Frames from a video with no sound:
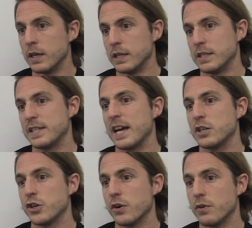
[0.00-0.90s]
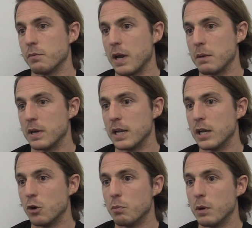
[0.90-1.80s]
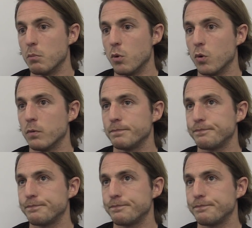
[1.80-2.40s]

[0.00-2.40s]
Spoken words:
in stature and maybe a little bit more